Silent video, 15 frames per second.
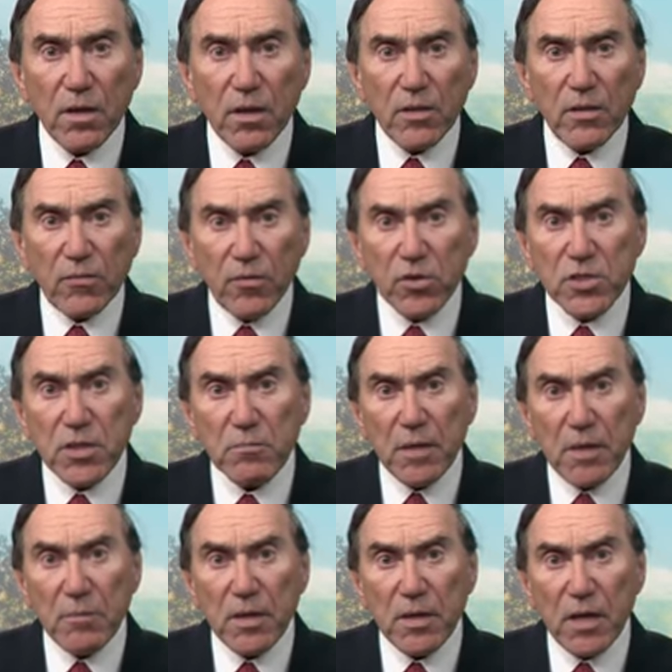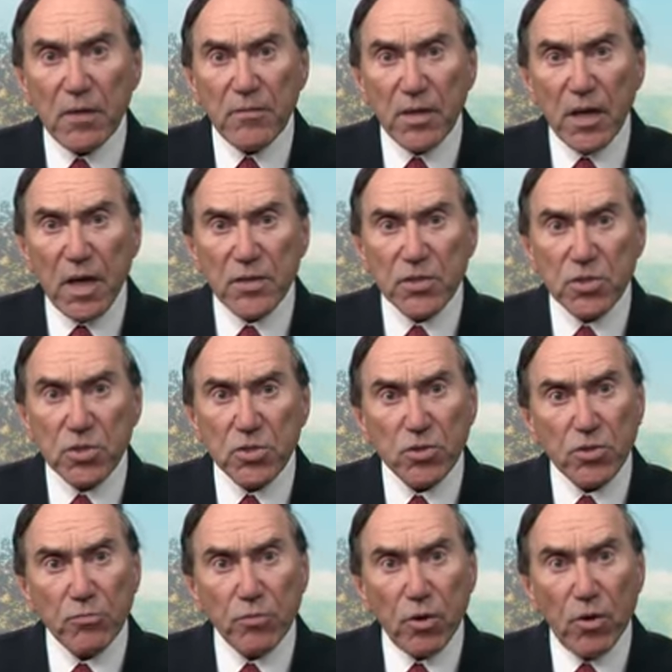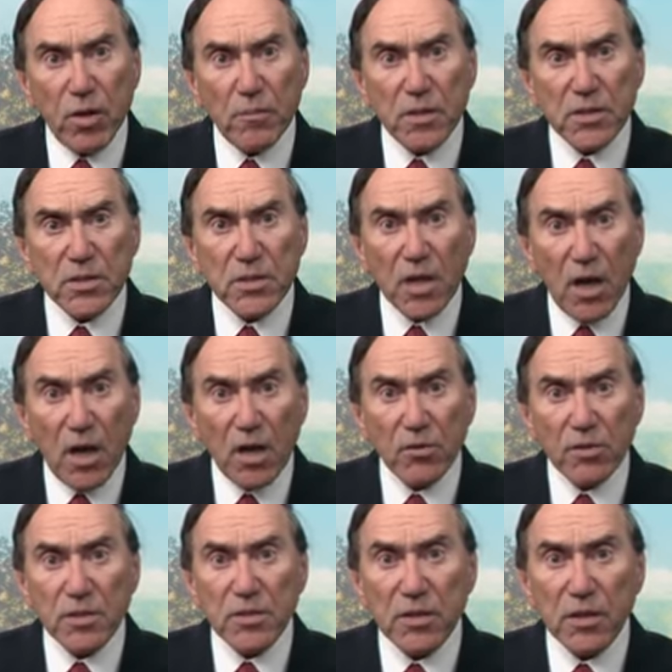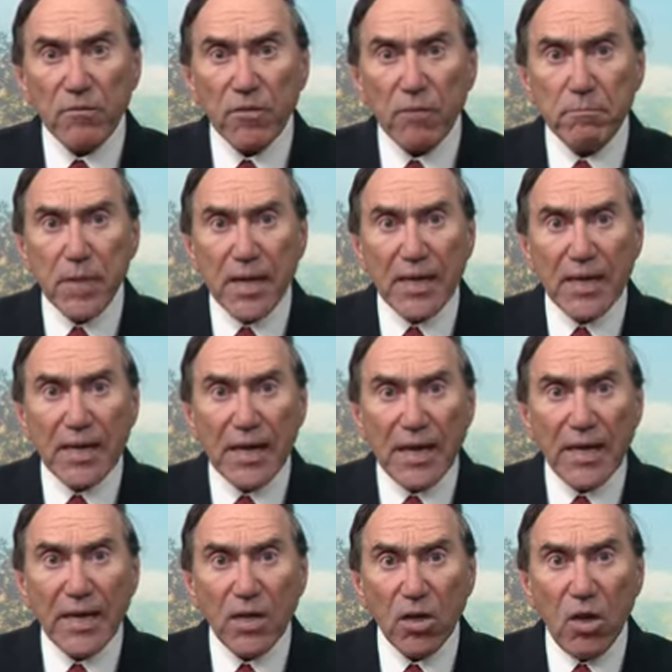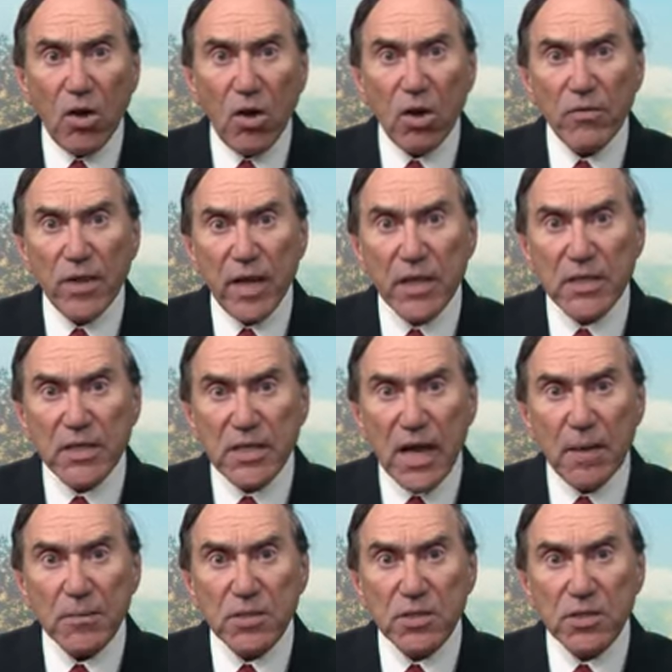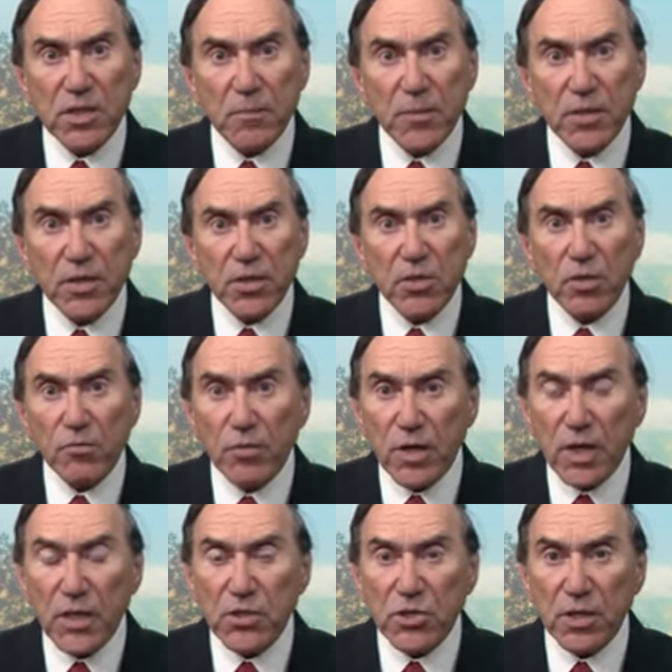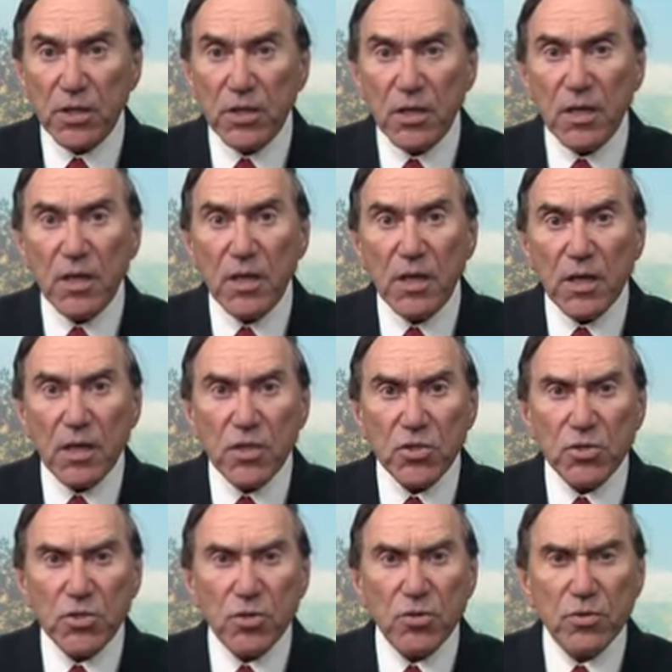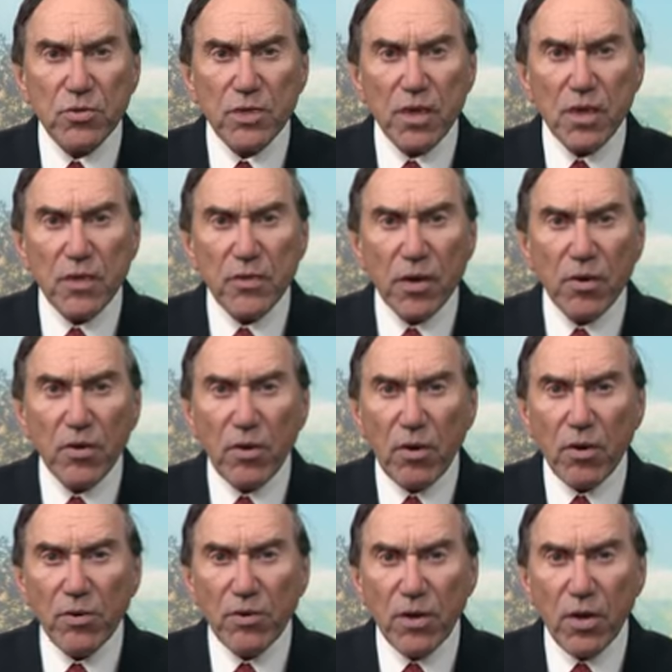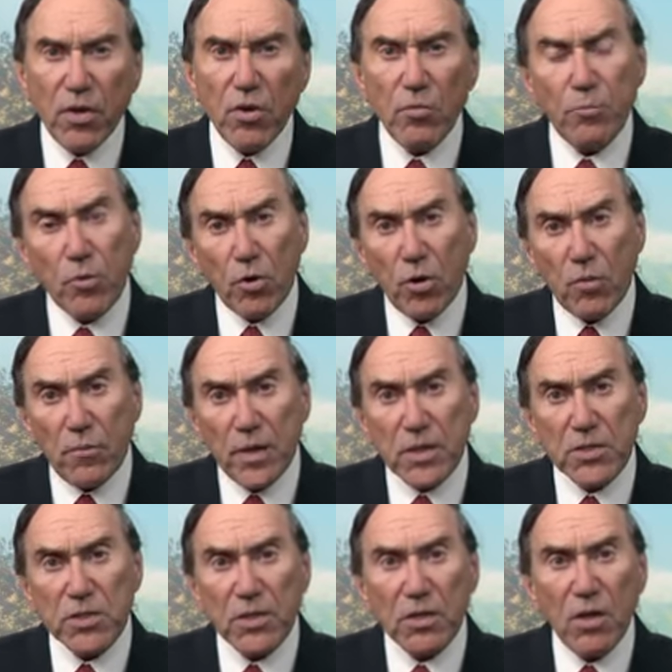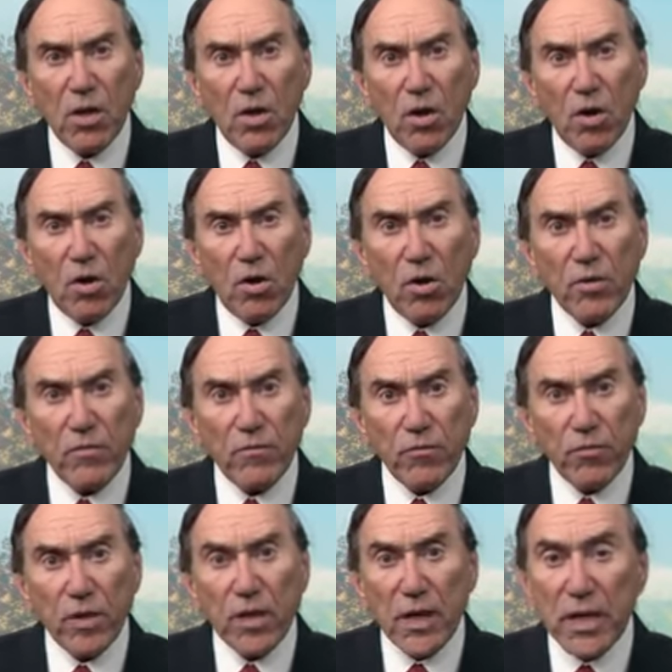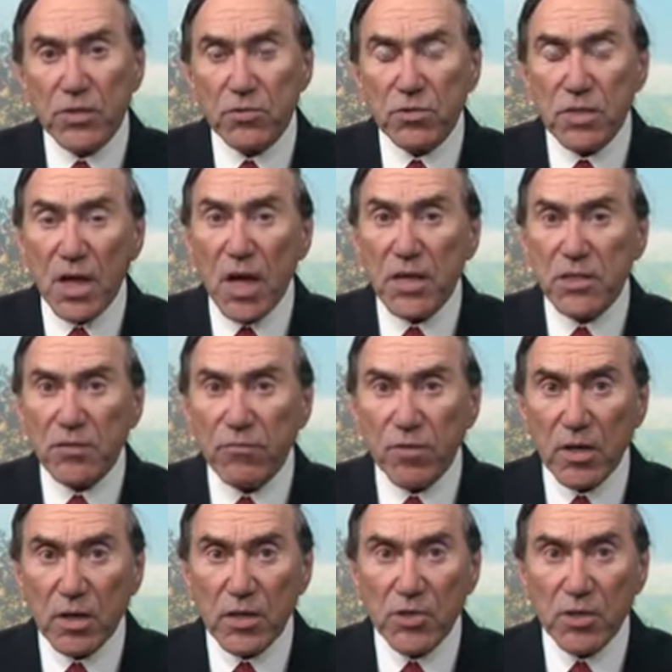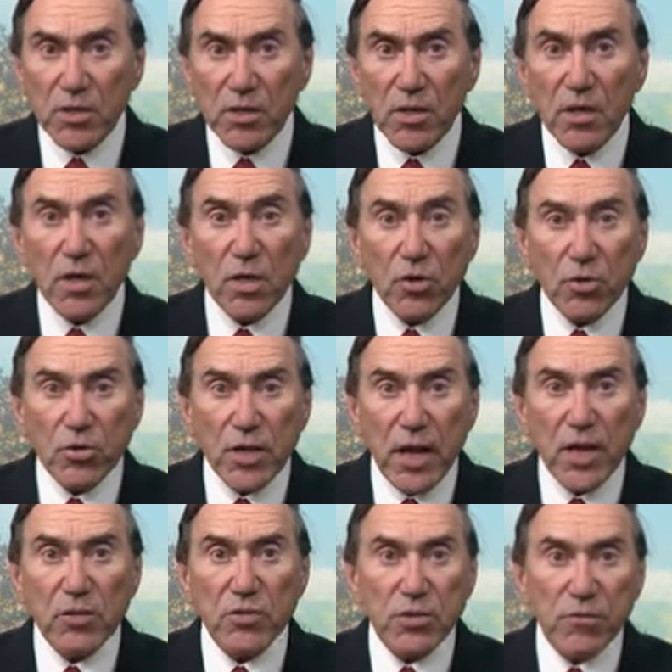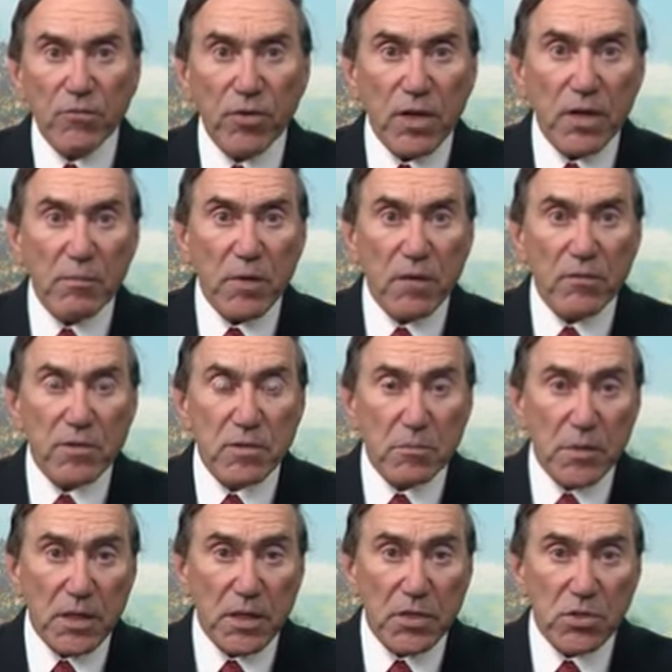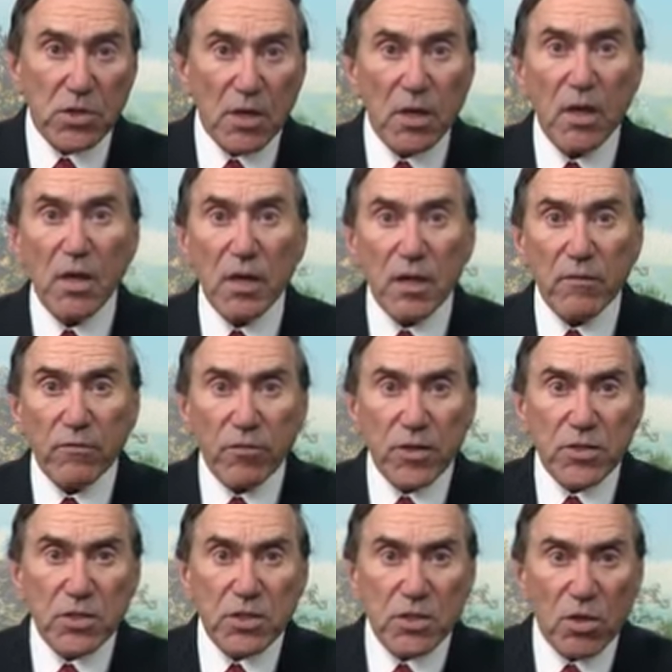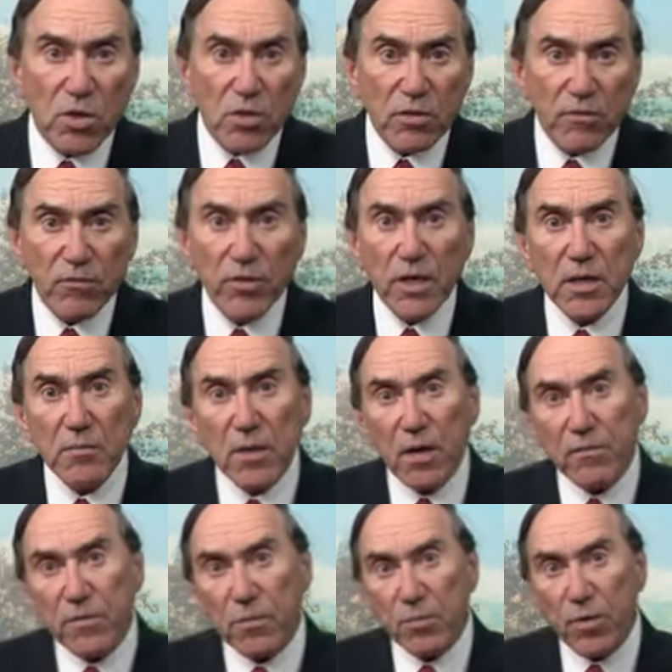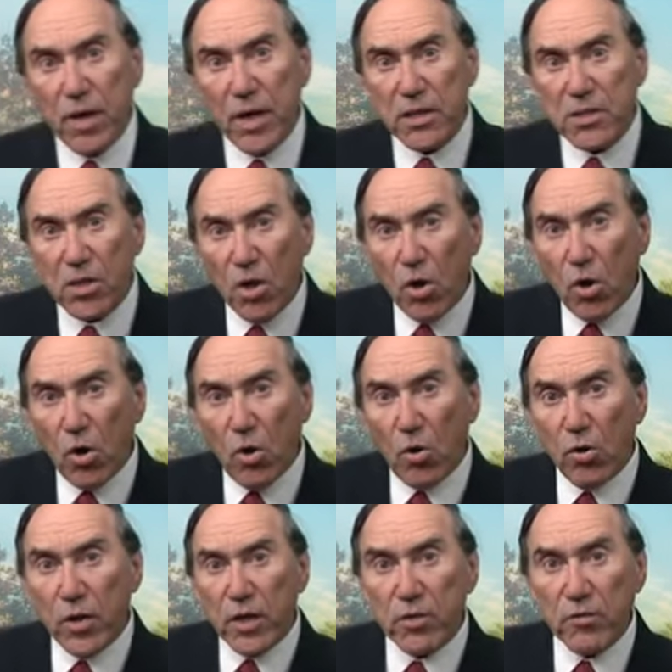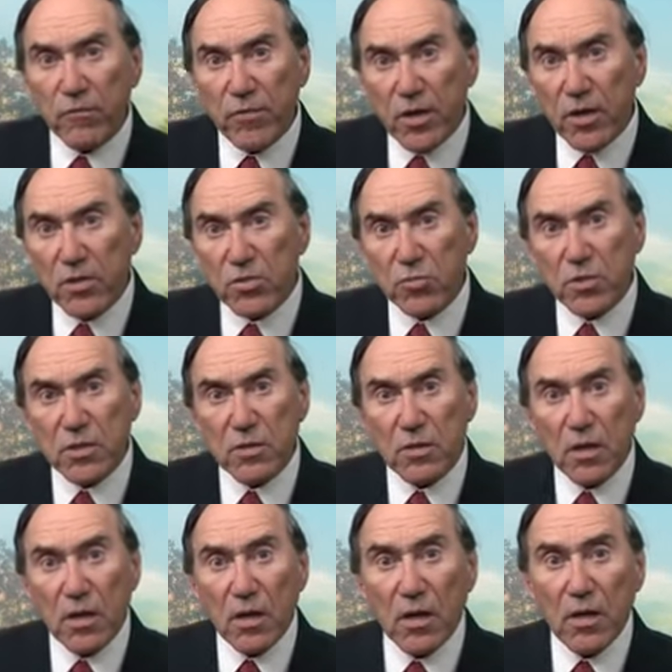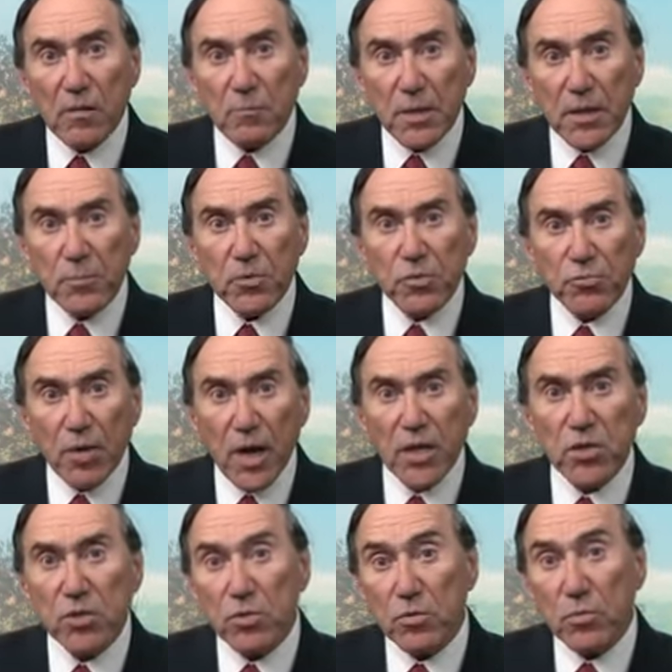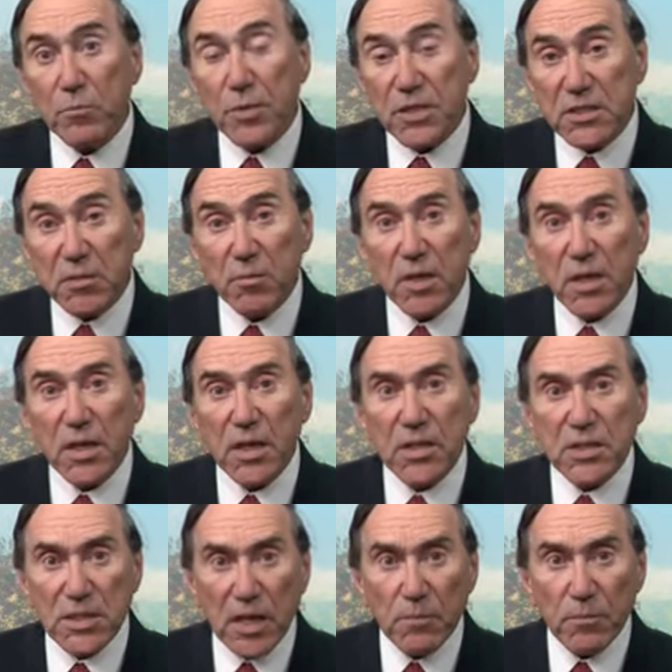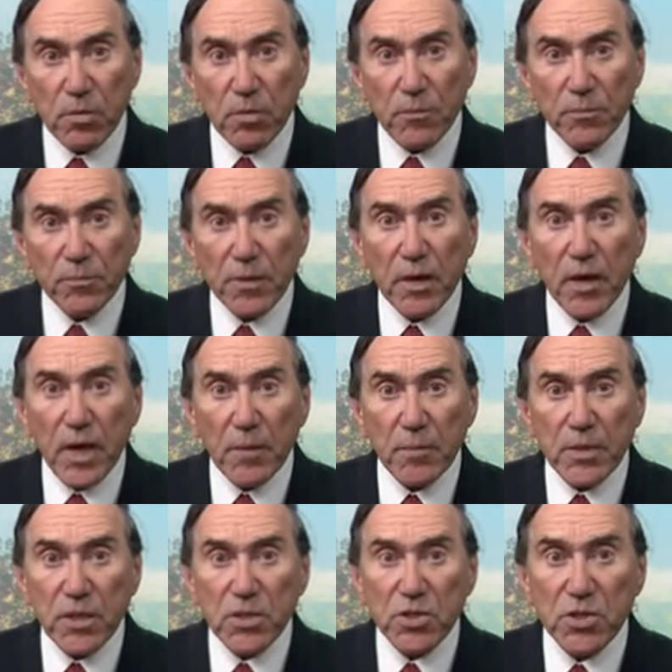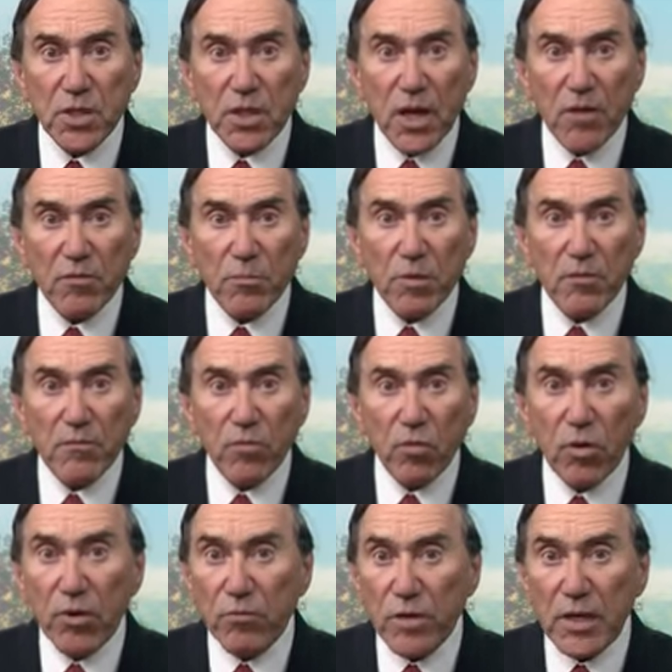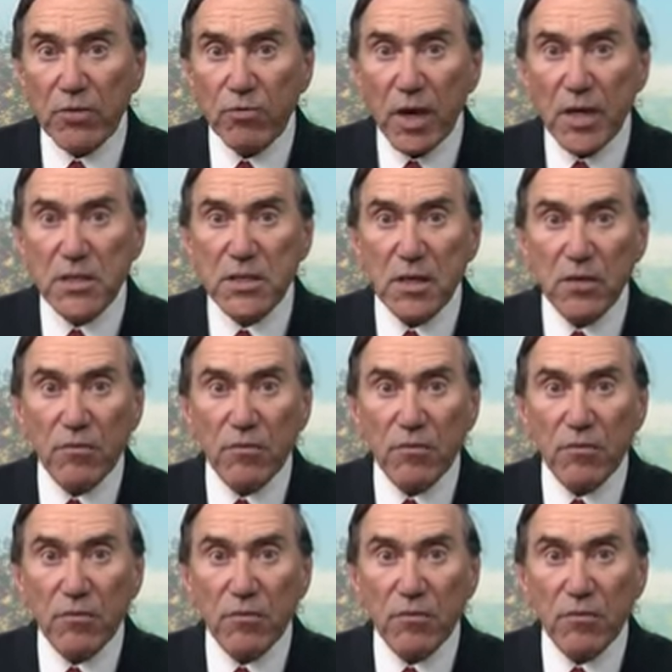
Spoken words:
The First Amendment of the Constitution prohibits Congress from making any law that establishes a particular religion, ensures there are no prohibition on free exercise of religion, curtails the freedom of speech, infringes on the freedom of the press, or interferes with the people's right to peaceably assemble and petition the government for a redress of